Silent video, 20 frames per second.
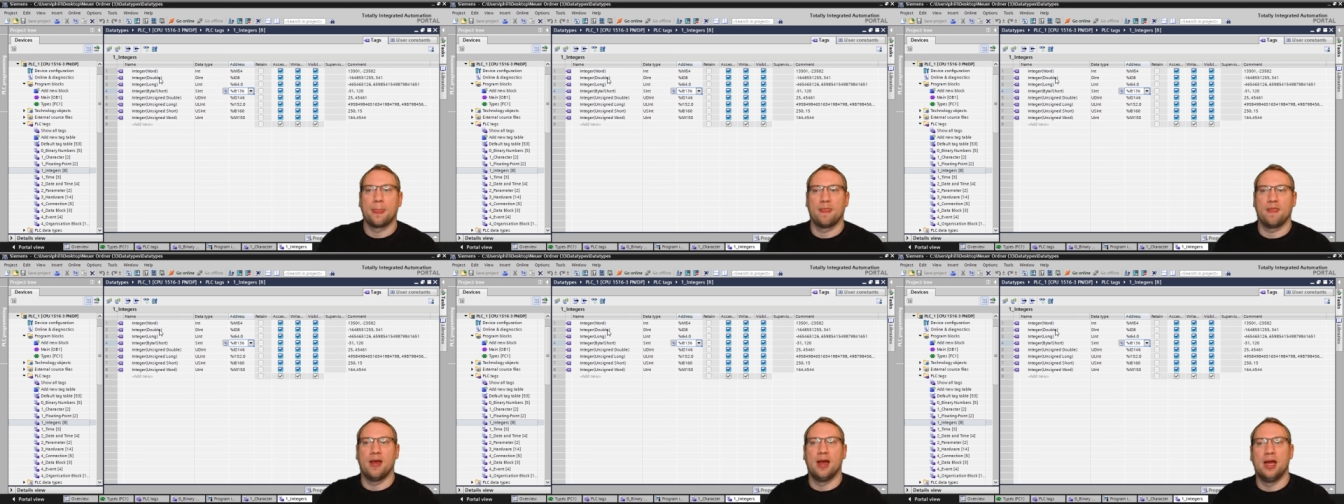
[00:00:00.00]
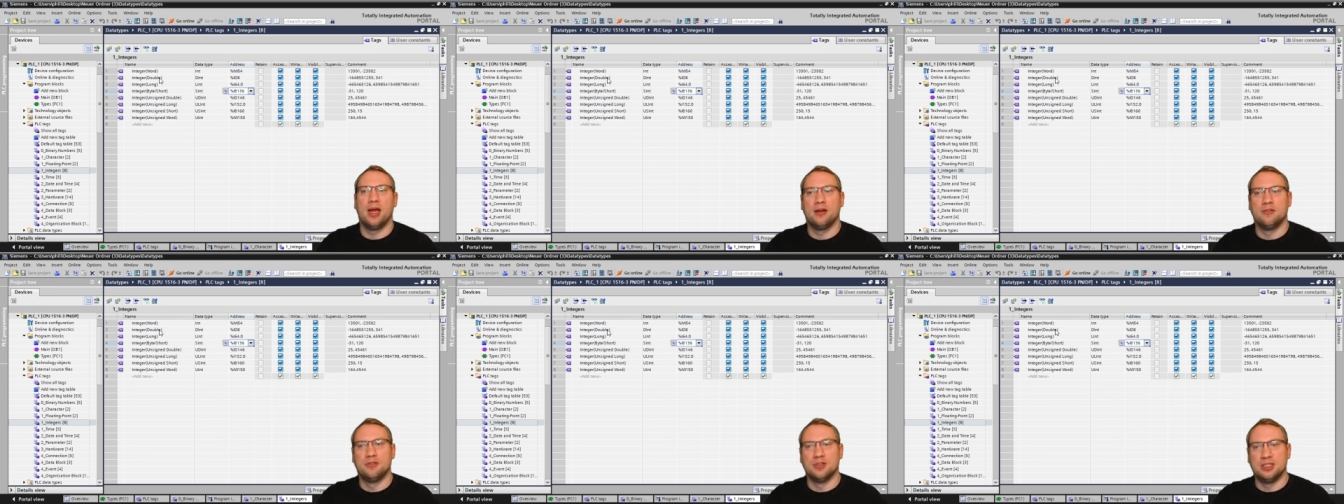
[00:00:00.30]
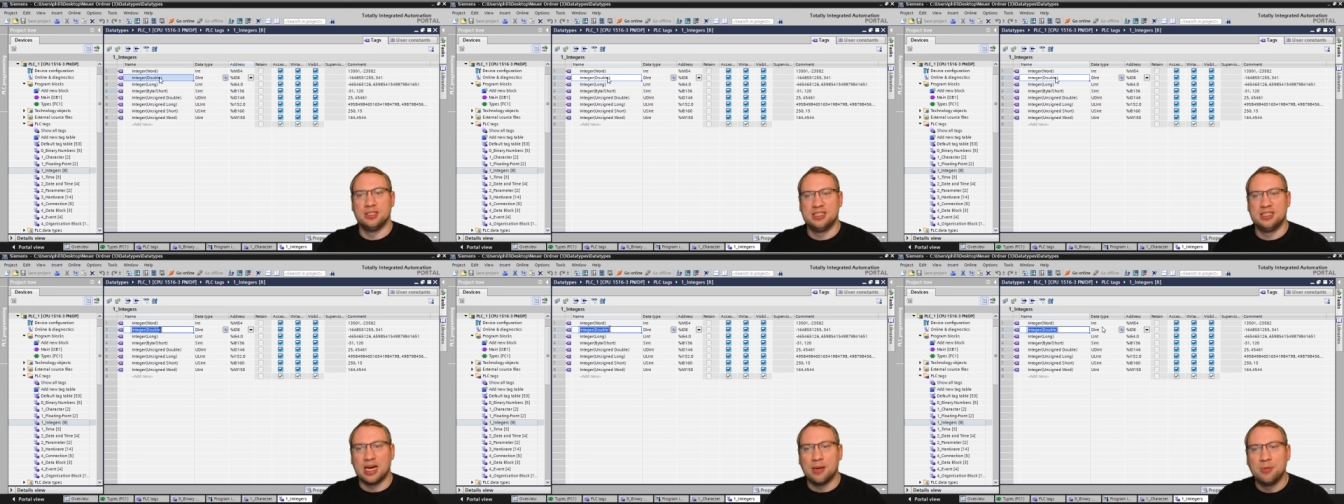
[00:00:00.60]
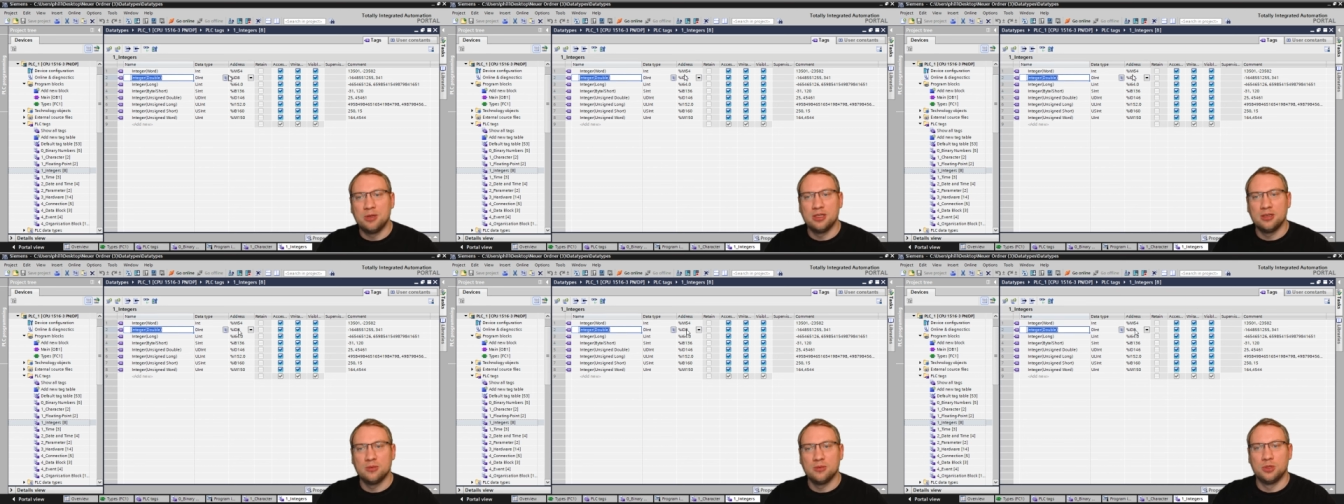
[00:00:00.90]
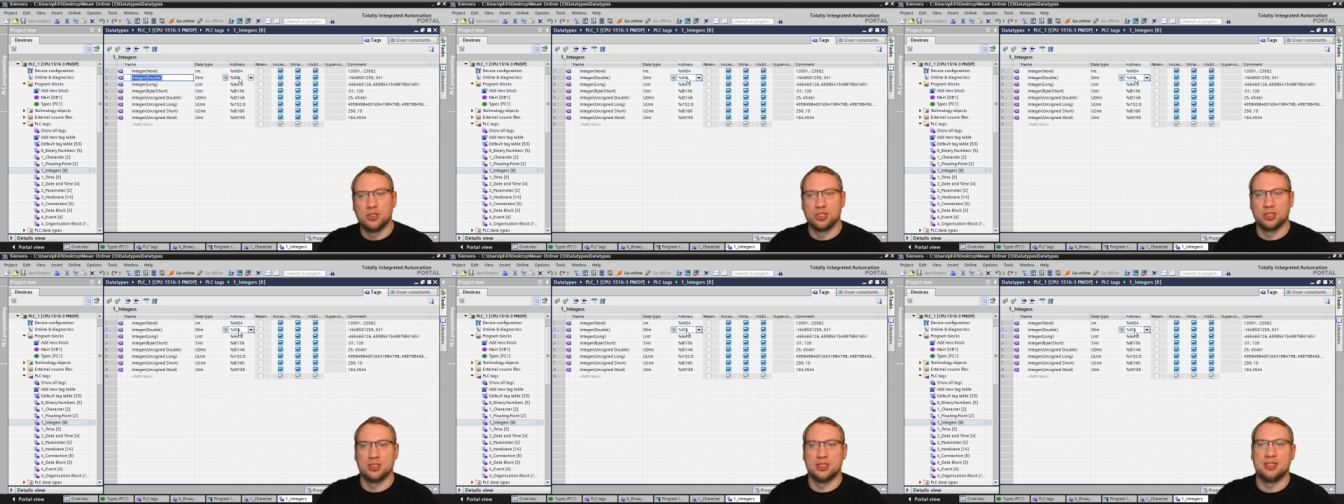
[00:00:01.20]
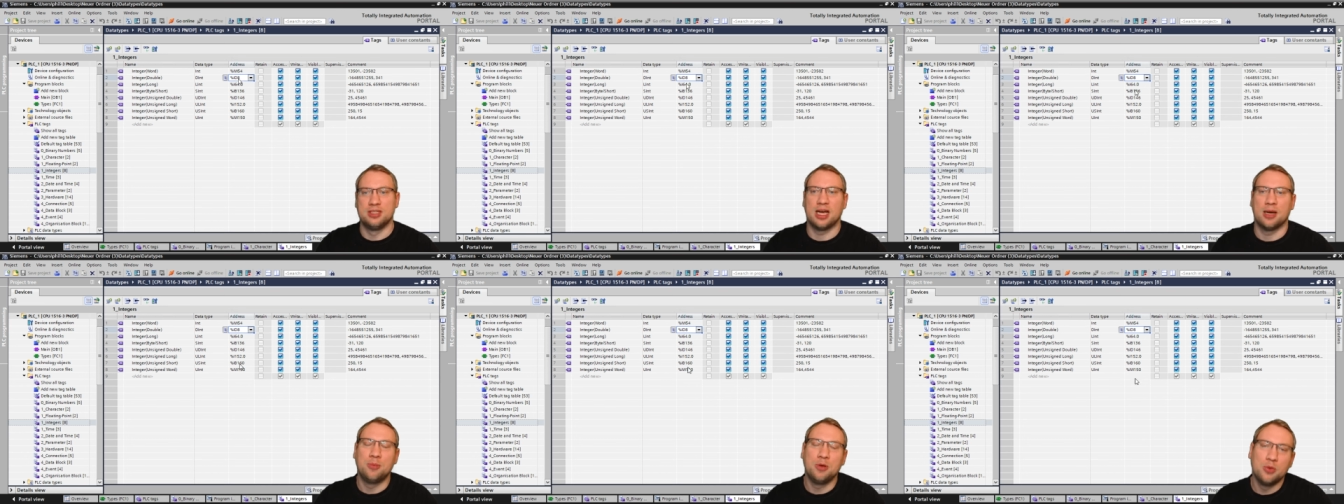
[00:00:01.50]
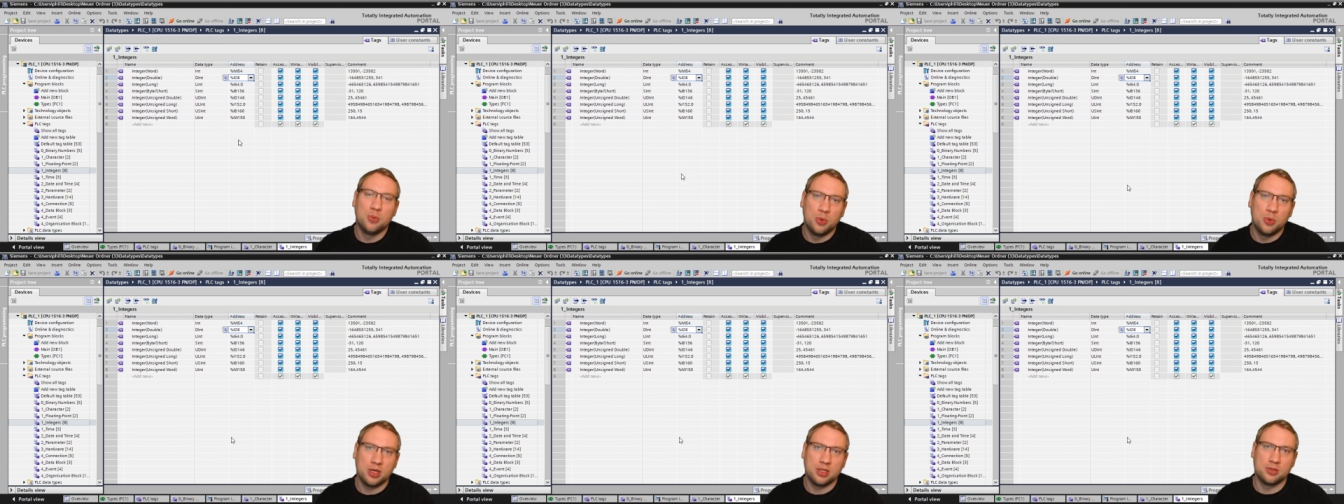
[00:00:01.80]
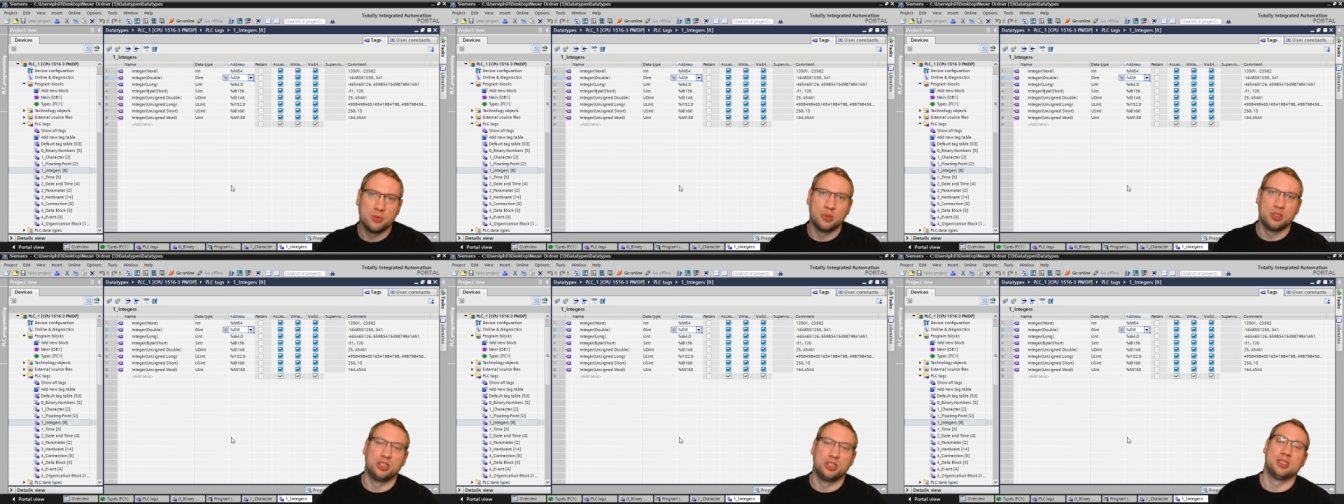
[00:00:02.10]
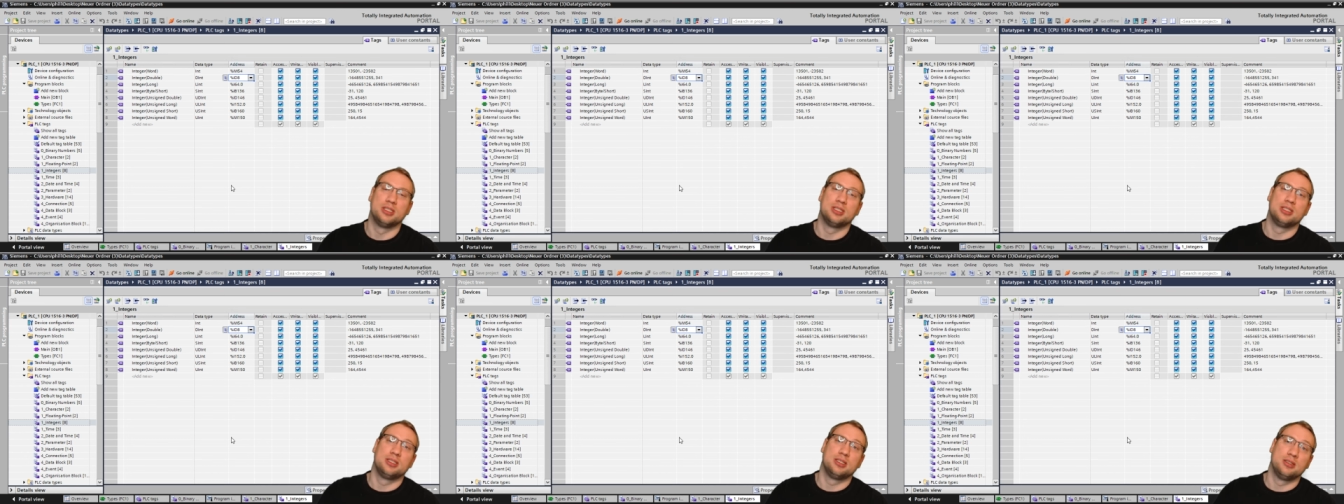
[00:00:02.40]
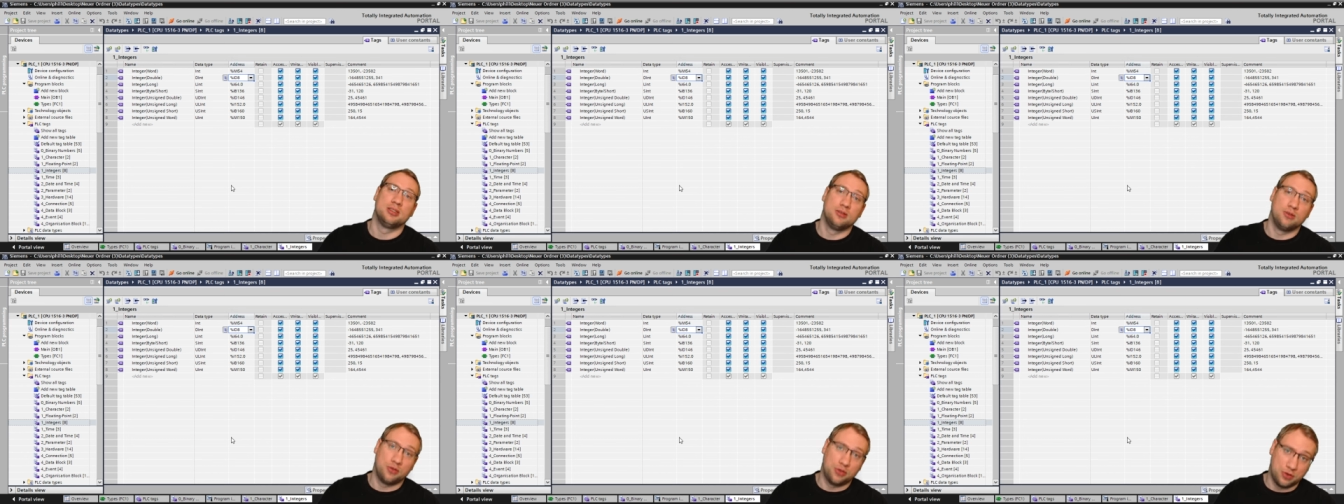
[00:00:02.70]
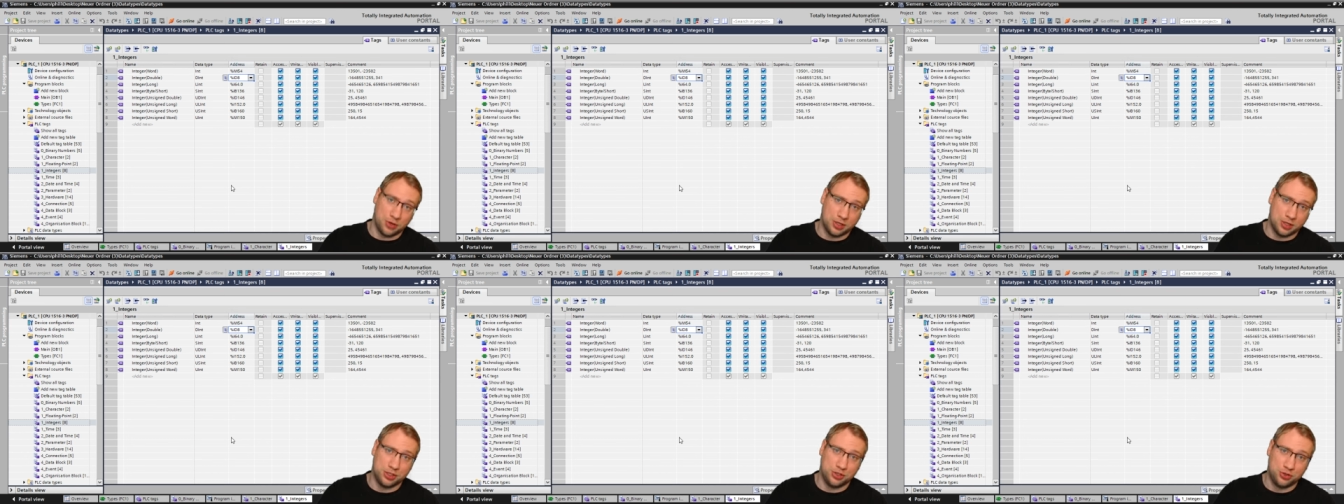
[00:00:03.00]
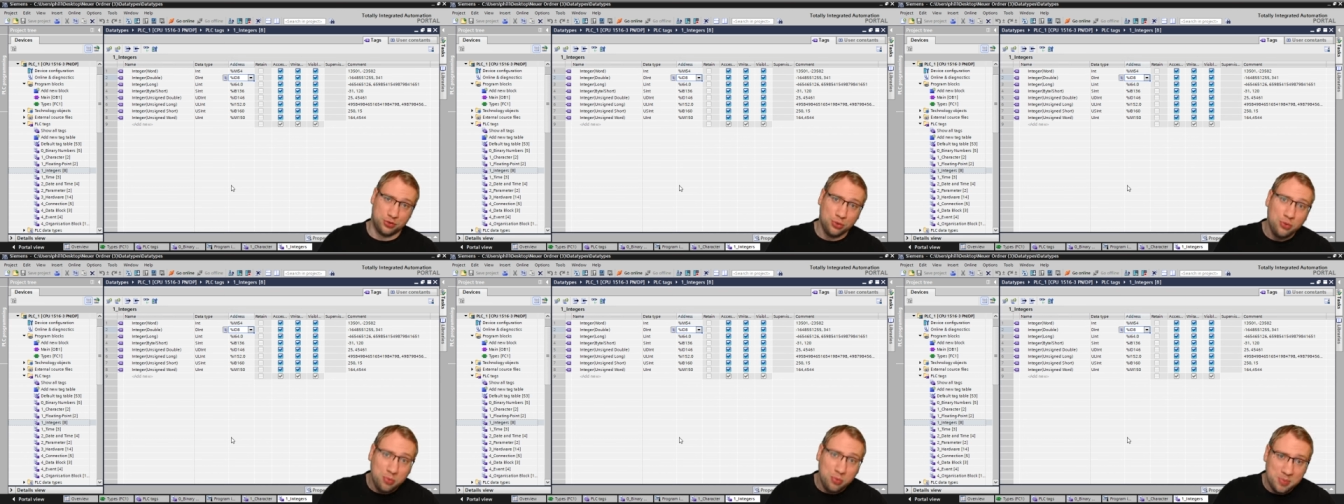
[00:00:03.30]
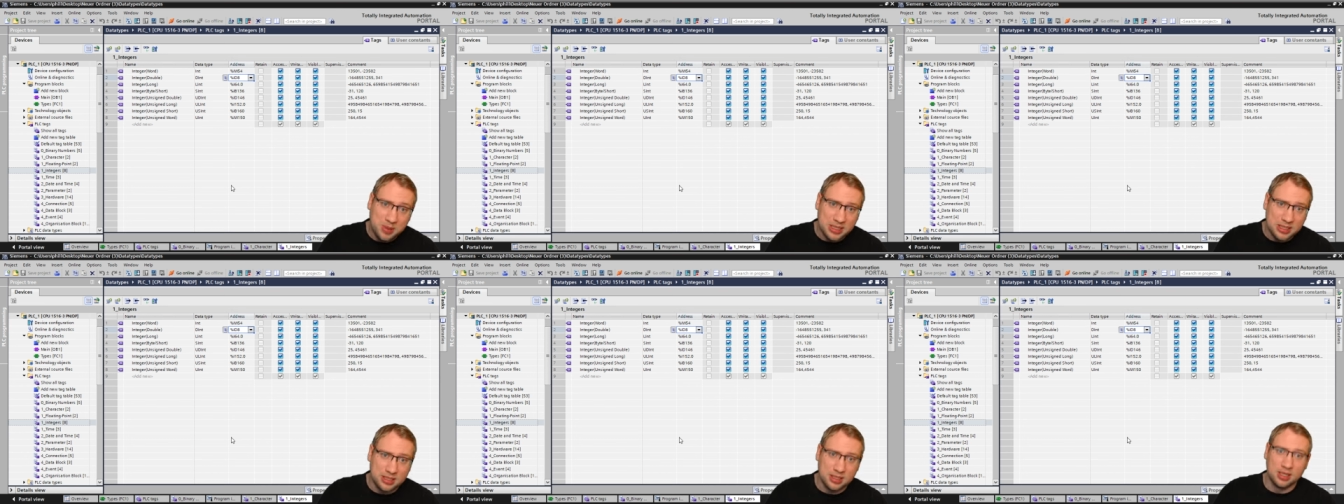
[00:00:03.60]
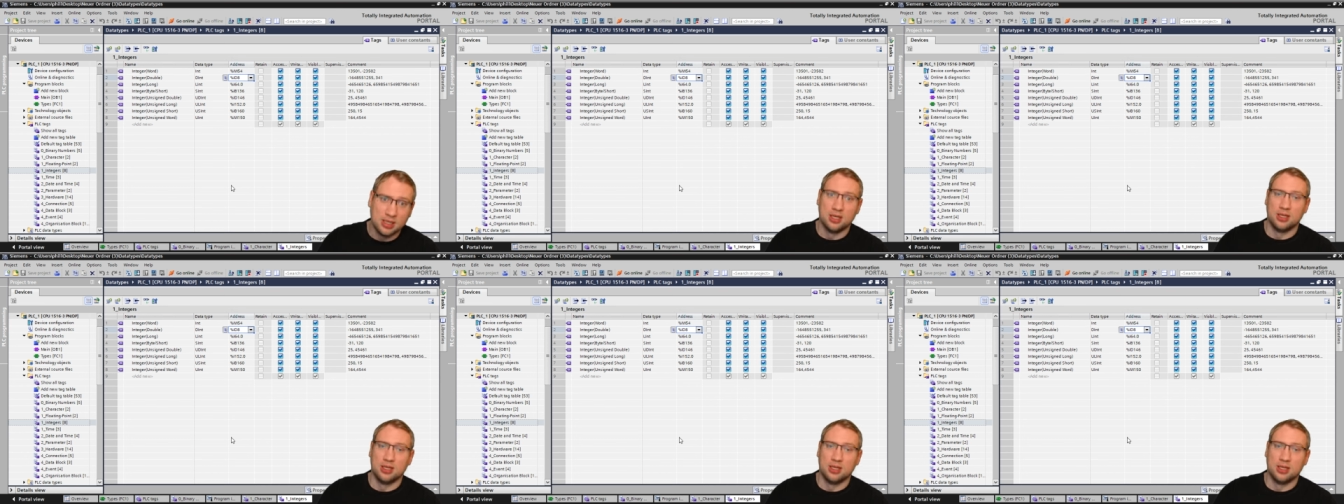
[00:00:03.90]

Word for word: I have a double, which is double word, which is thirty-two bit.